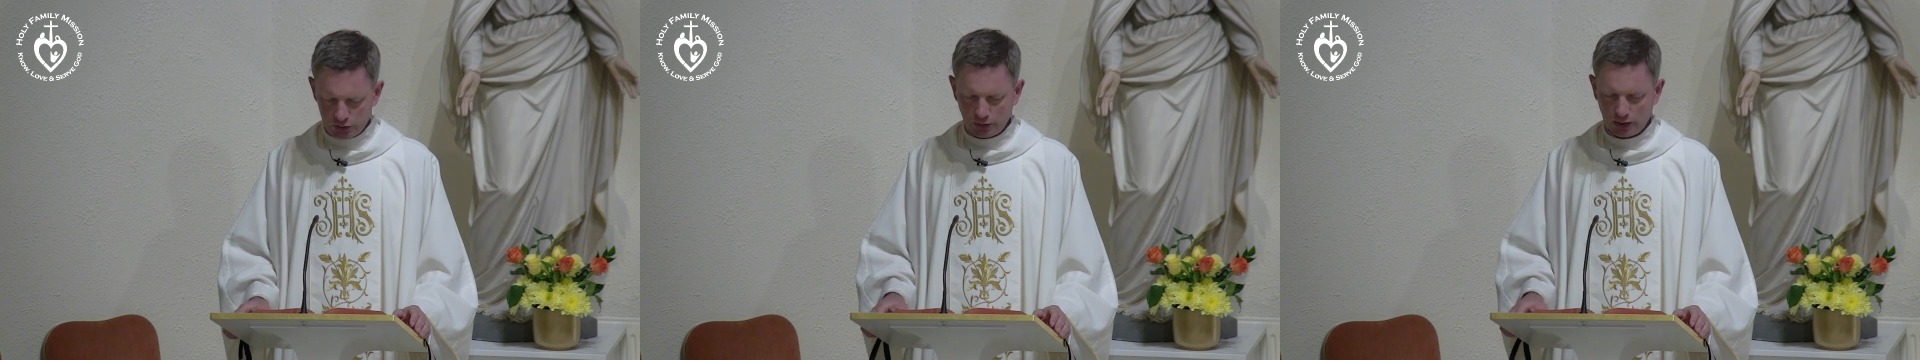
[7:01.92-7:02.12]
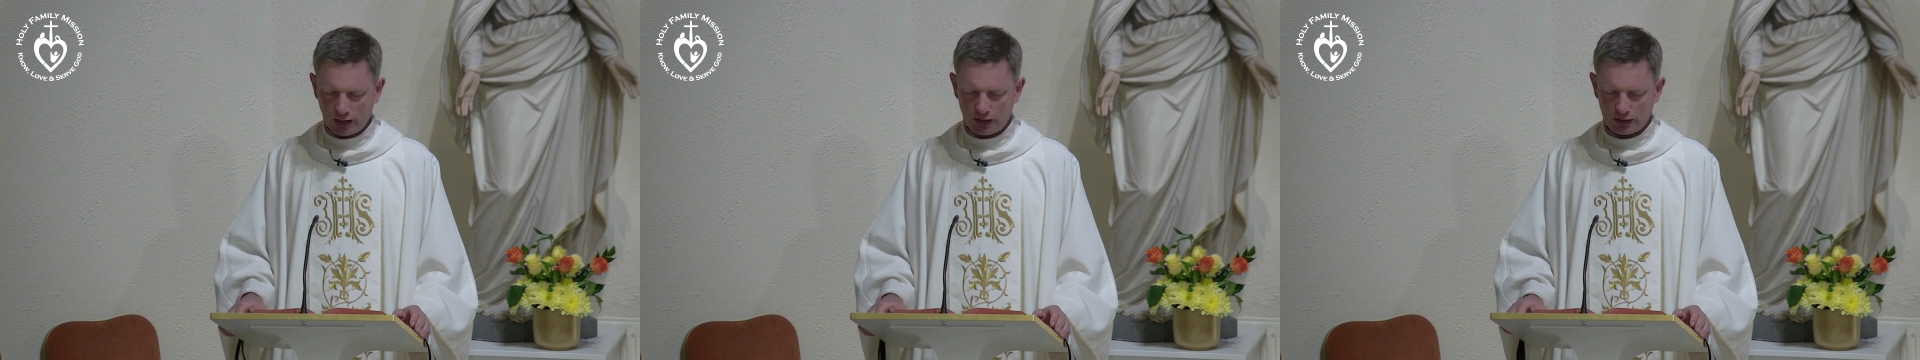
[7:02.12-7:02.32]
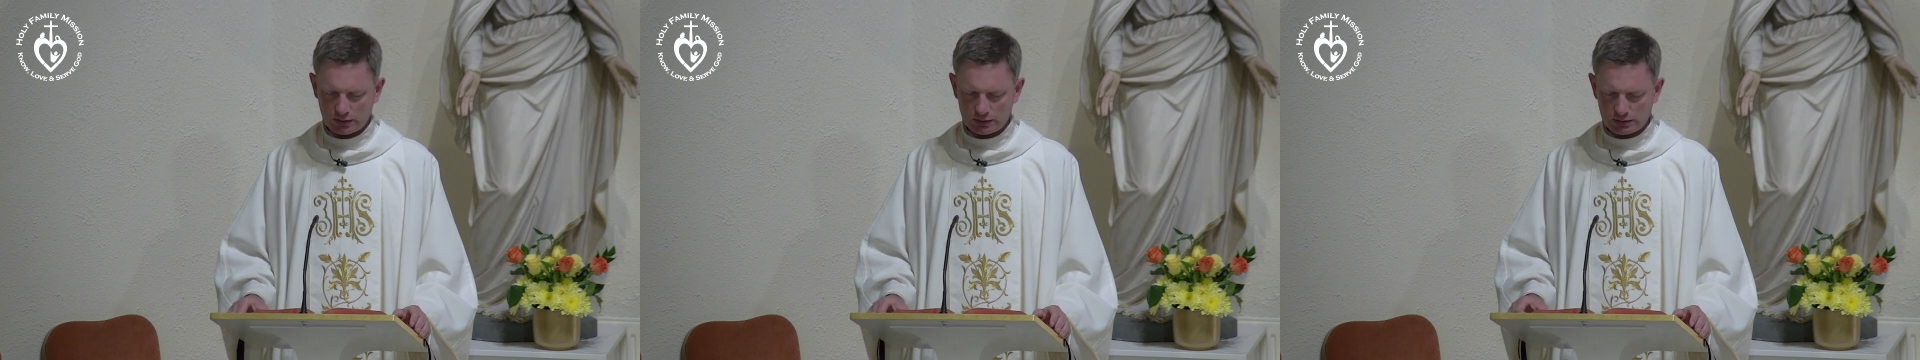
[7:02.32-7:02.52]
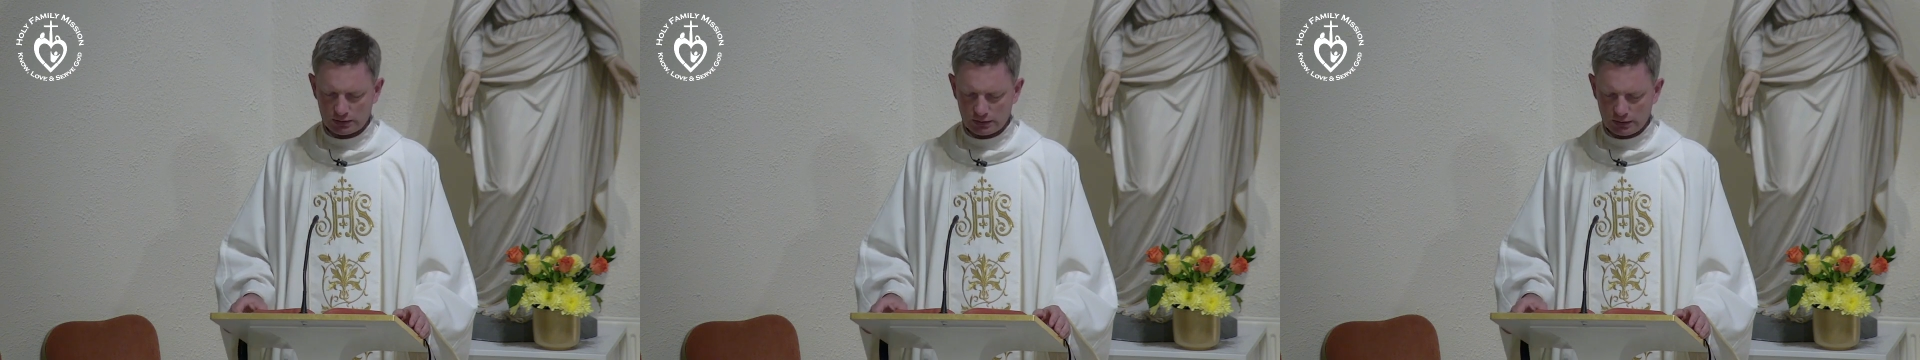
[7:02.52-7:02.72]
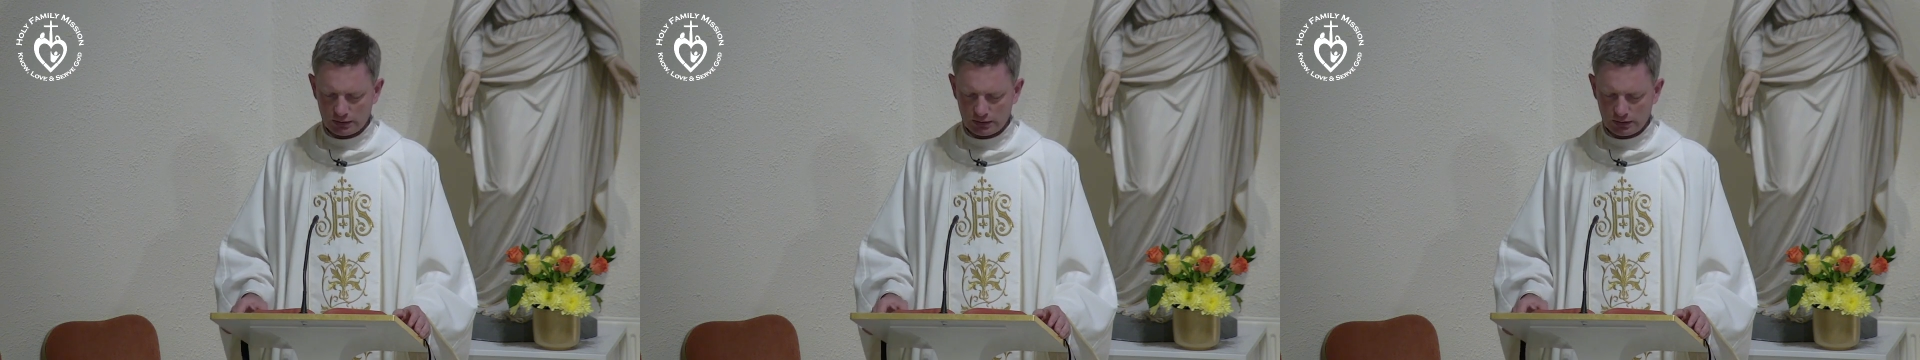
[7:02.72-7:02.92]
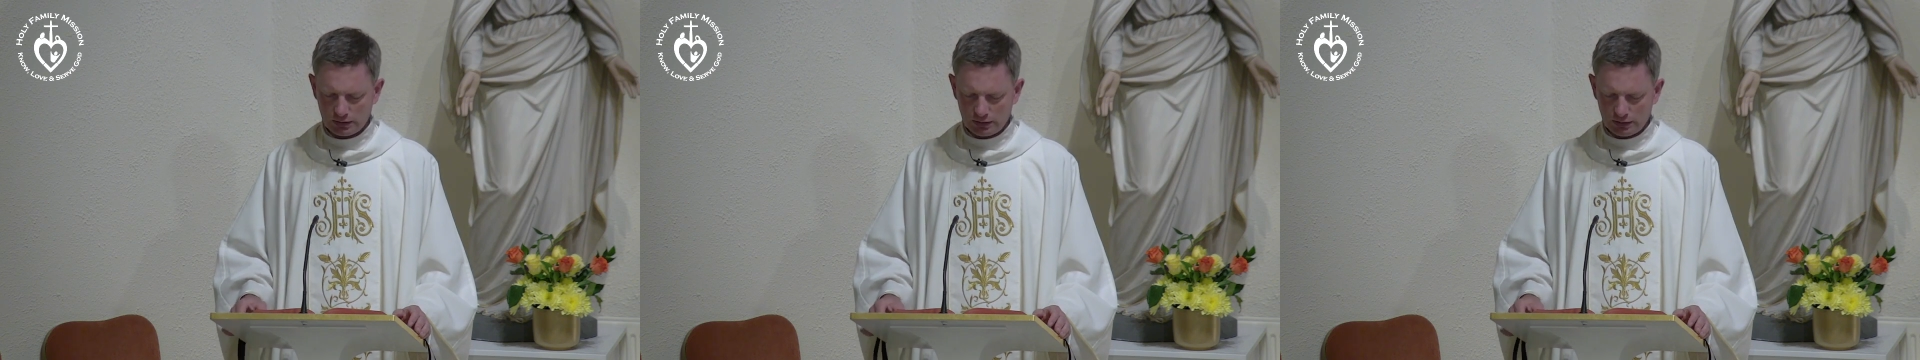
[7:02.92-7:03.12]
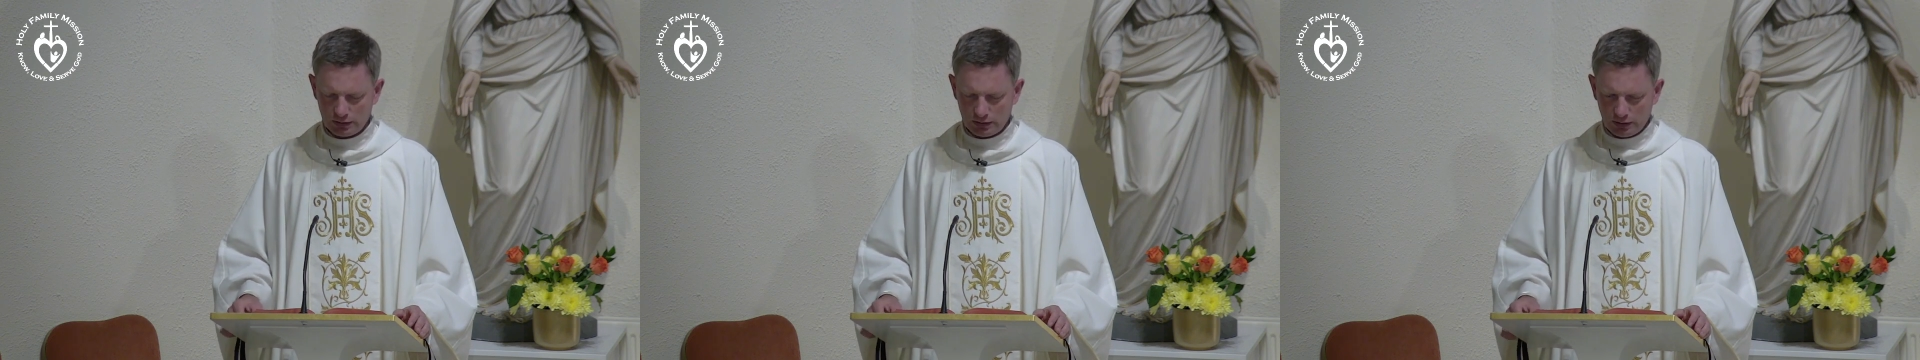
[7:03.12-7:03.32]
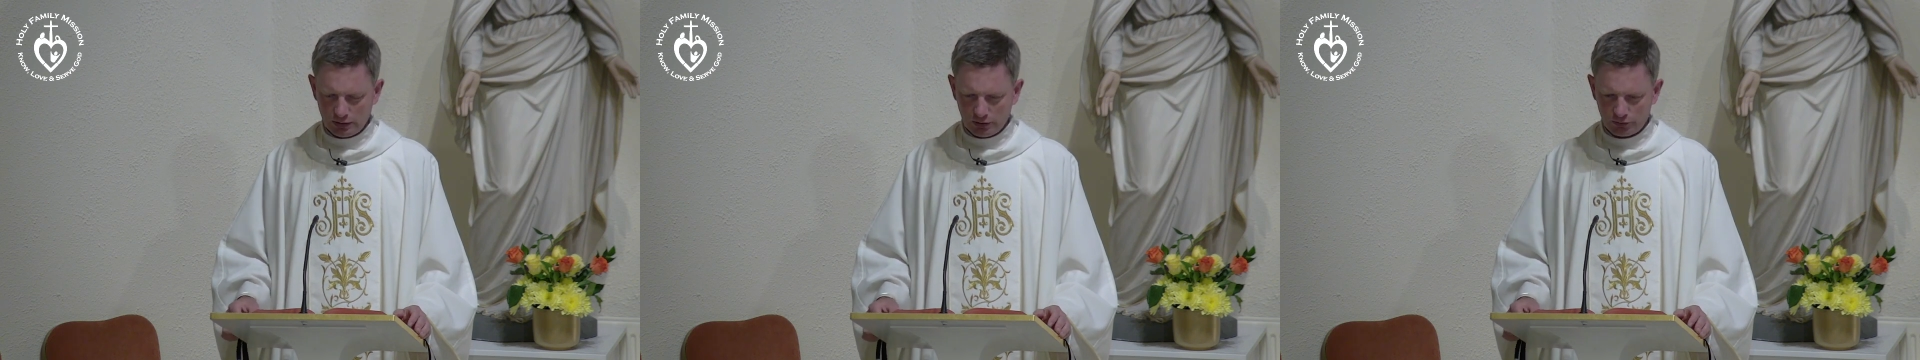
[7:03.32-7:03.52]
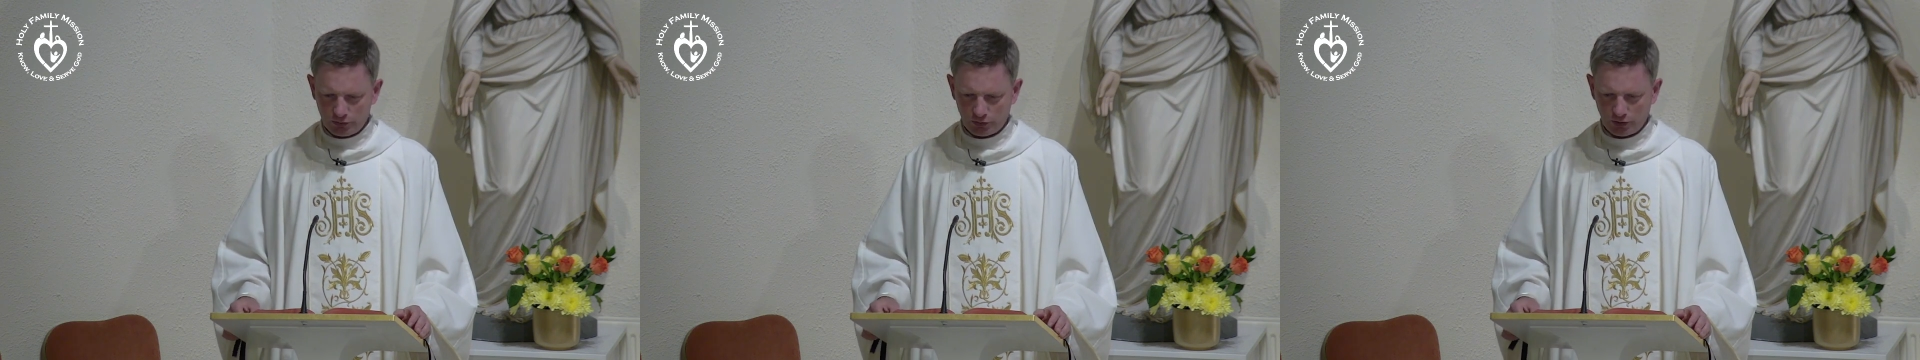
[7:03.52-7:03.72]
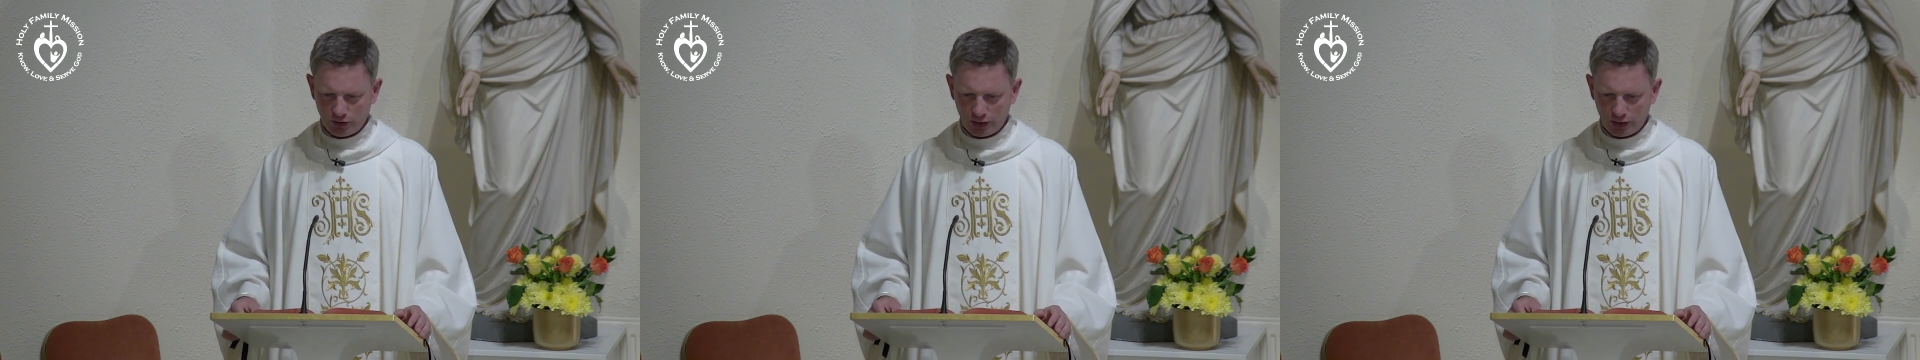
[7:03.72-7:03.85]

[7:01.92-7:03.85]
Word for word: heart, for